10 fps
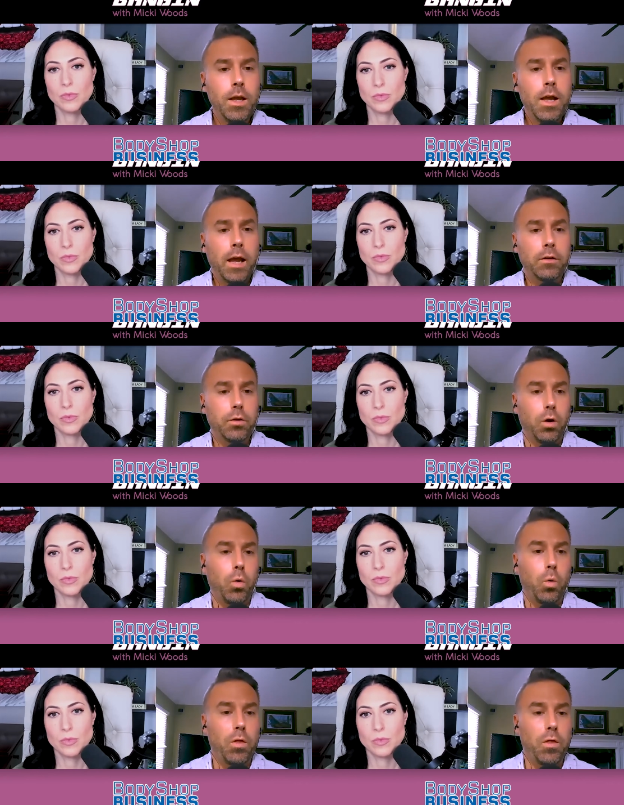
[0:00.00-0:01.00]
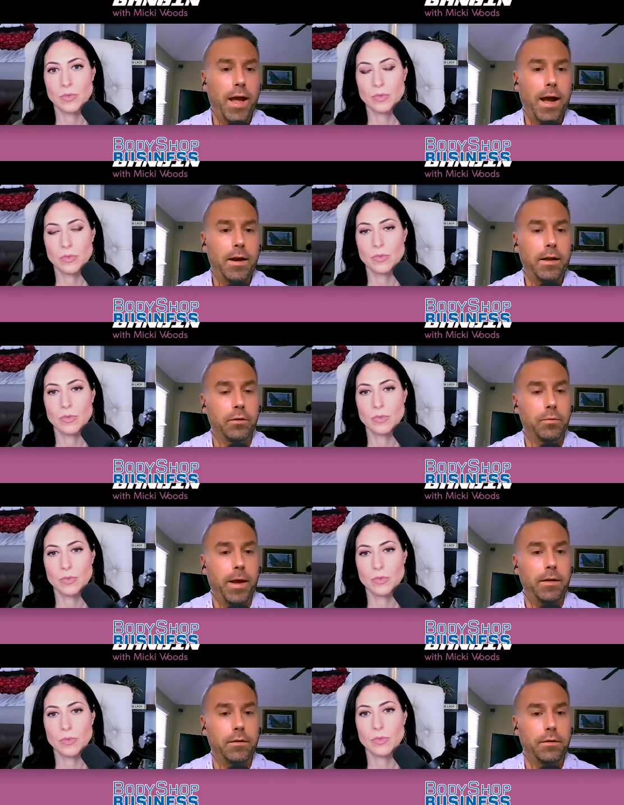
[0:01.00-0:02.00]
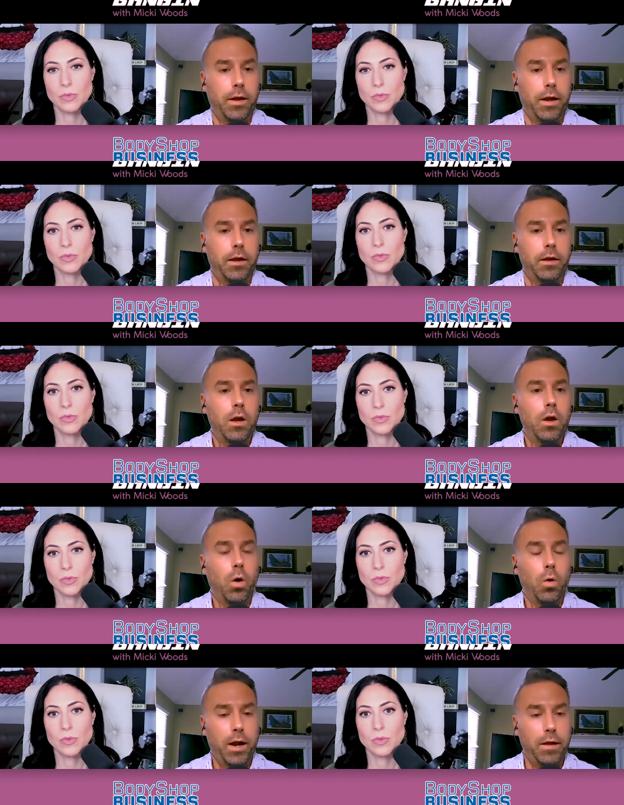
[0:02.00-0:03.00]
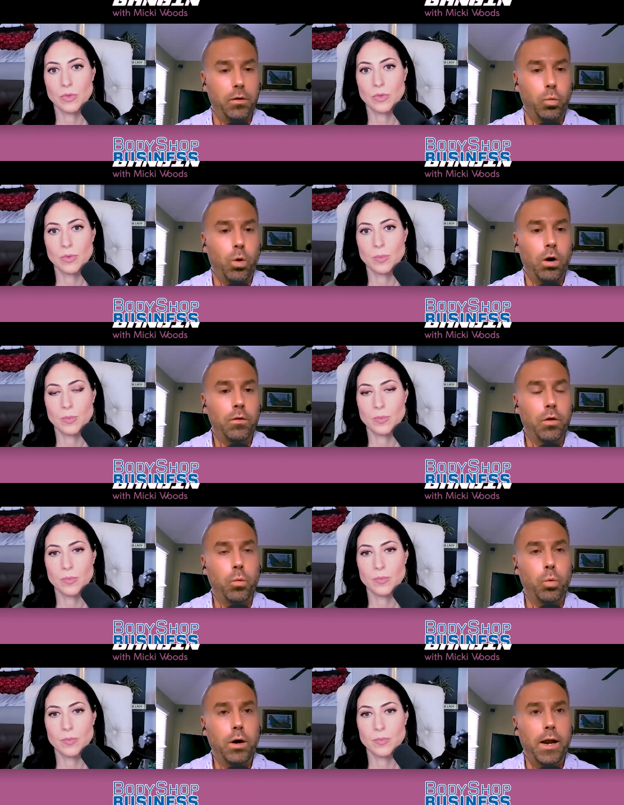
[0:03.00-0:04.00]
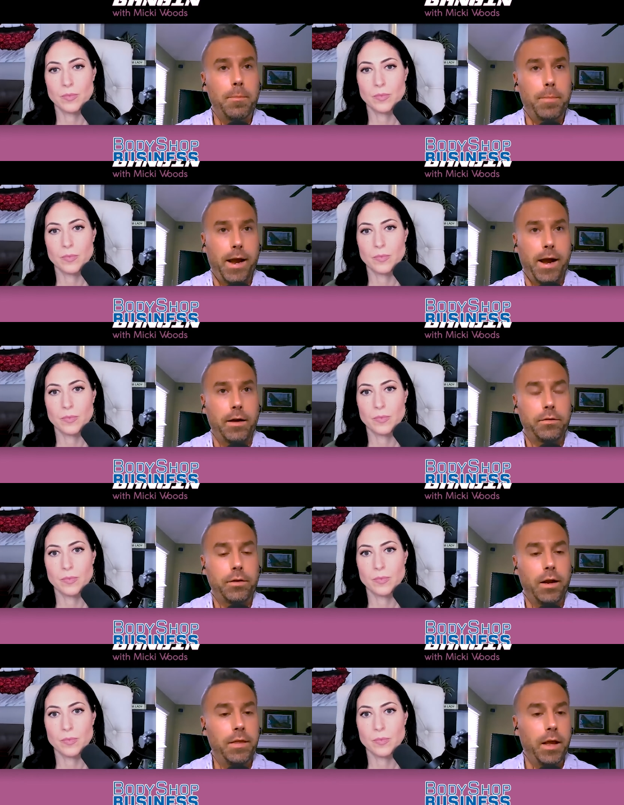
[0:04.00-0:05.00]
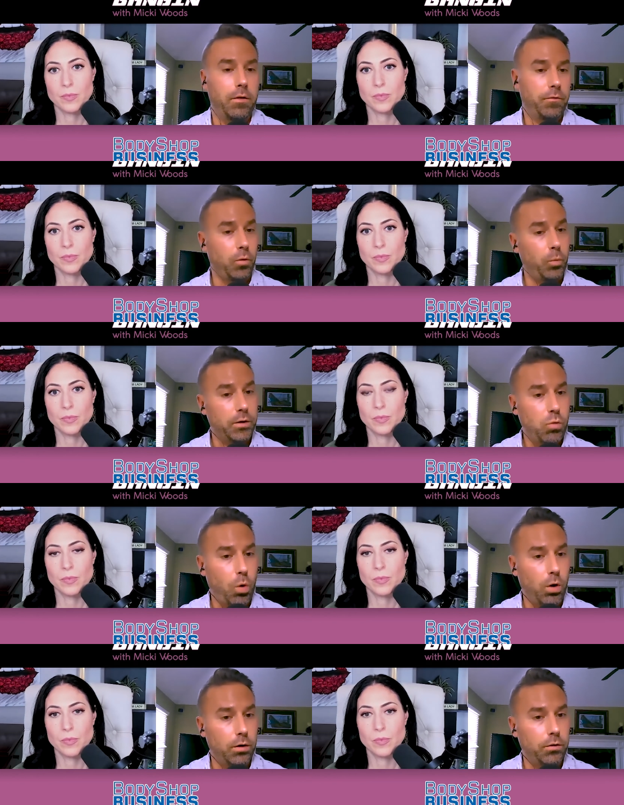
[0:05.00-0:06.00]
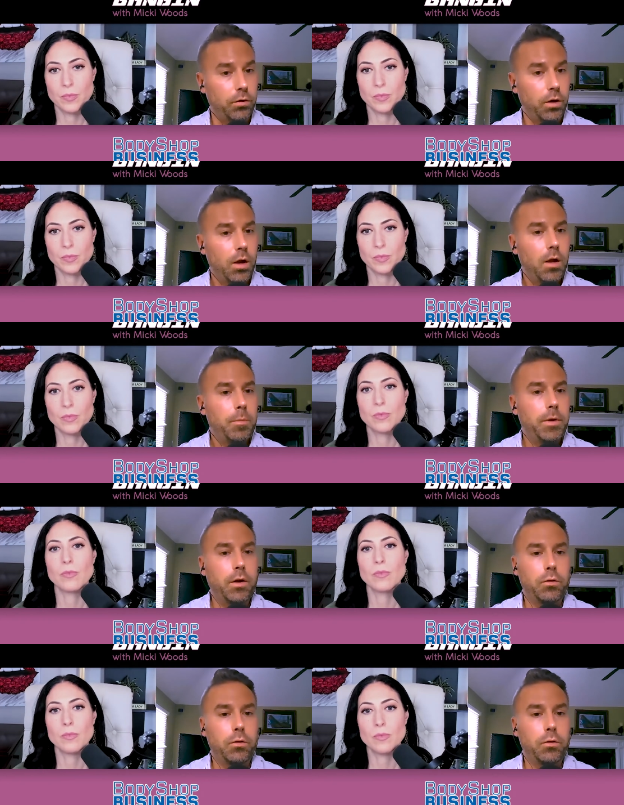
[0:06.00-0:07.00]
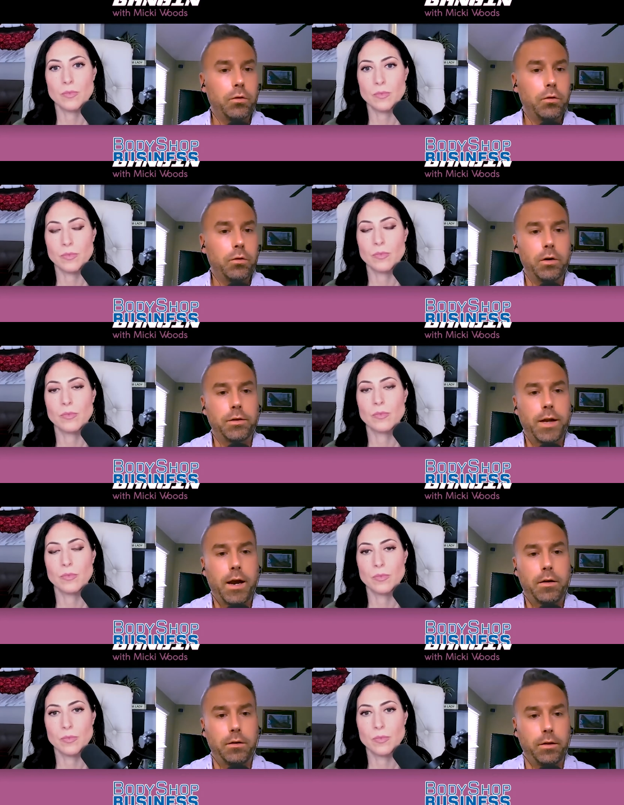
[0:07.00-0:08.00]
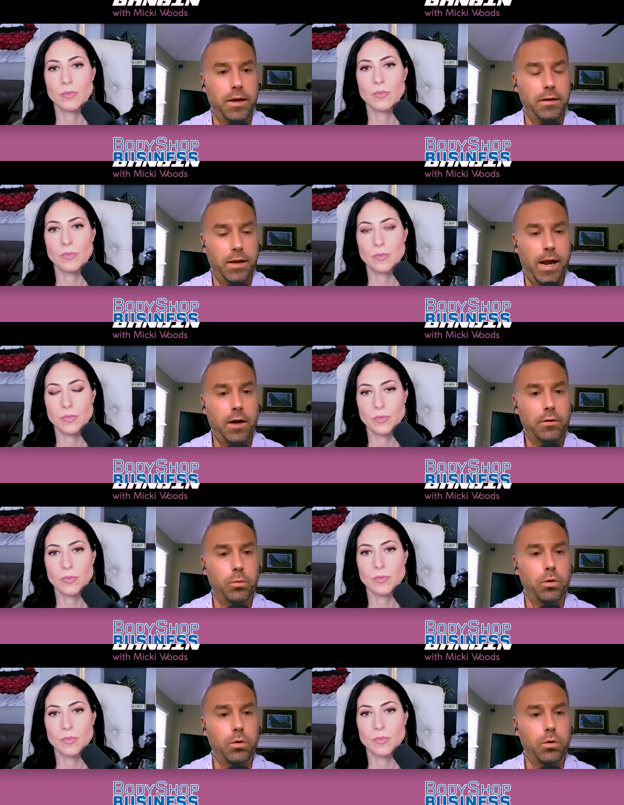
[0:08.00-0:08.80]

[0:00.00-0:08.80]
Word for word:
Speaker 1: And so that is meant to say, okay, there were impacts, and then for which quarters? Because whoever is calculating the actual